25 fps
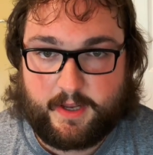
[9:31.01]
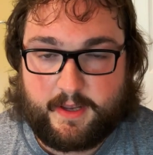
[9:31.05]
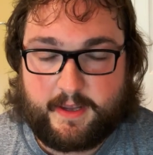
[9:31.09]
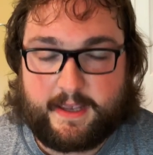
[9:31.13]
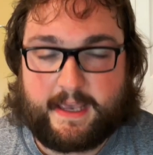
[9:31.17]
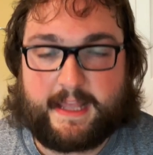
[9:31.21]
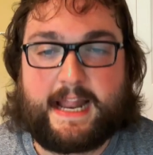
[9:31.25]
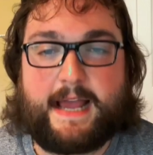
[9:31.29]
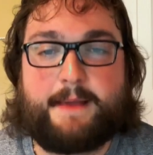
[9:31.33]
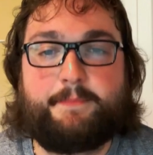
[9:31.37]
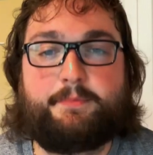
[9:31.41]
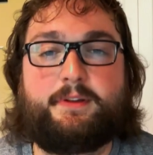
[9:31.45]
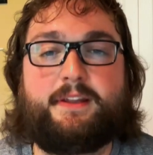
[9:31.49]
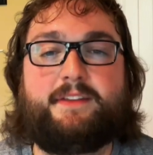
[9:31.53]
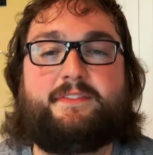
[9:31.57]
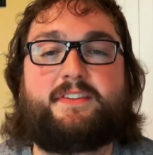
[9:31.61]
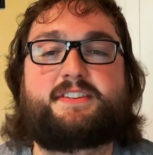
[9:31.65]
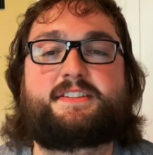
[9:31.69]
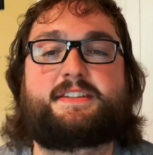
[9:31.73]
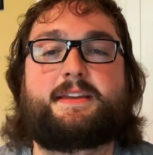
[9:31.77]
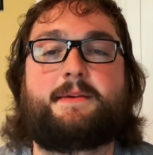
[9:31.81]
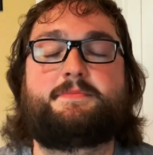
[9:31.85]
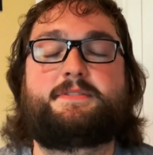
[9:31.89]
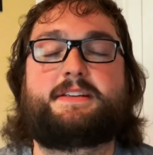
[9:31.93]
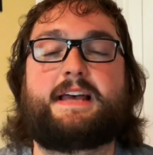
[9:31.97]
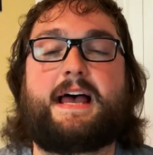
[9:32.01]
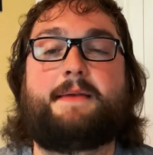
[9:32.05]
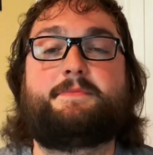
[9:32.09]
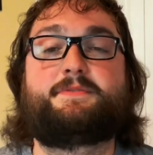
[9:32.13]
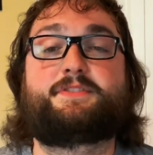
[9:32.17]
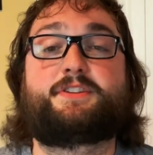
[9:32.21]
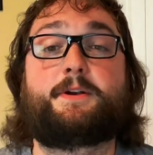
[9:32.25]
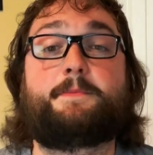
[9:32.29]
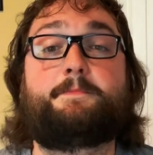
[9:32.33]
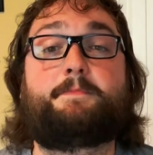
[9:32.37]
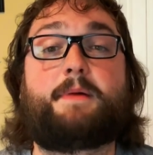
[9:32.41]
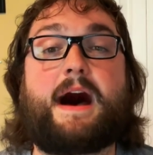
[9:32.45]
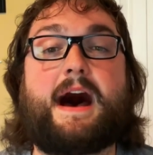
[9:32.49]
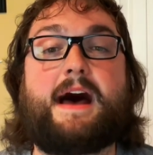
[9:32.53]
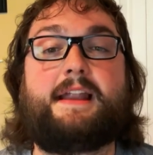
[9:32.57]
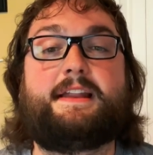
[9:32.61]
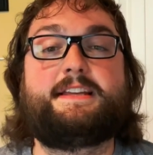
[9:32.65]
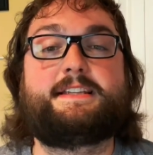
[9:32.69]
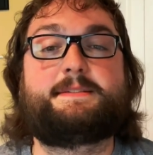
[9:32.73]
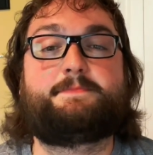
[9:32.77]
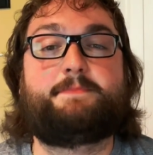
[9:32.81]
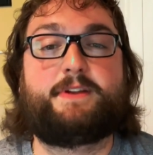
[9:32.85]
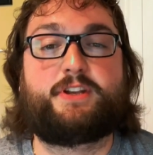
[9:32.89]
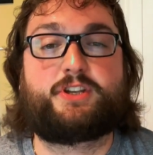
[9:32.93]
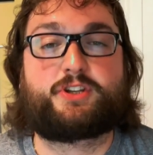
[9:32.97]
And I believe that sometimes their
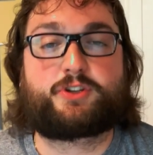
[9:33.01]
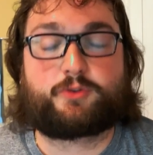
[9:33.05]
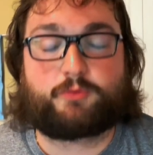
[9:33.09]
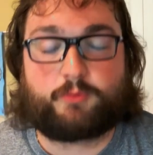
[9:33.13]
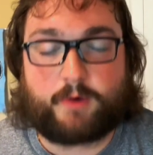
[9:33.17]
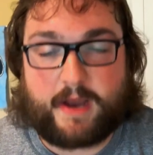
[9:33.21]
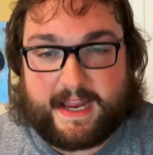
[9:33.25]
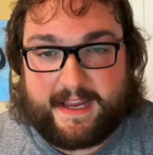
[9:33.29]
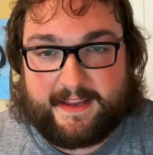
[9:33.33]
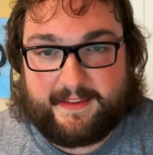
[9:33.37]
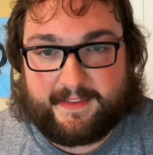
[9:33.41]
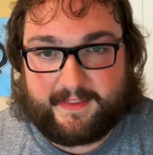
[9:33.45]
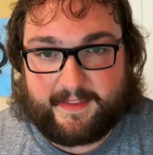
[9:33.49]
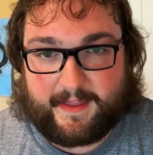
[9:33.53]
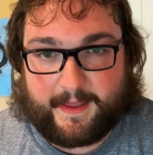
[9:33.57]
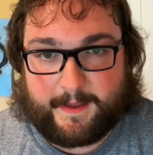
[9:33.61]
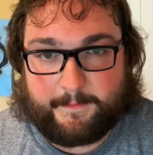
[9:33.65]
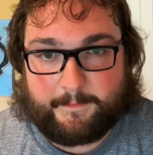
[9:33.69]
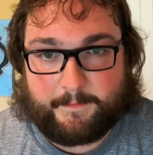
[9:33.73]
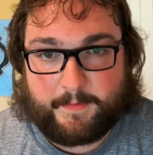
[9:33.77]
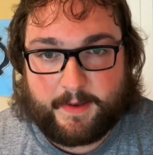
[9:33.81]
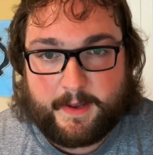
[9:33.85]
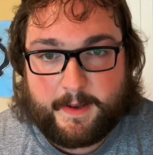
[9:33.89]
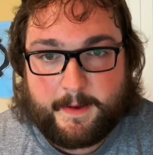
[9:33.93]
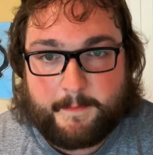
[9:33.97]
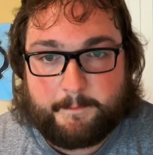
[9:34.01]
bodies betray them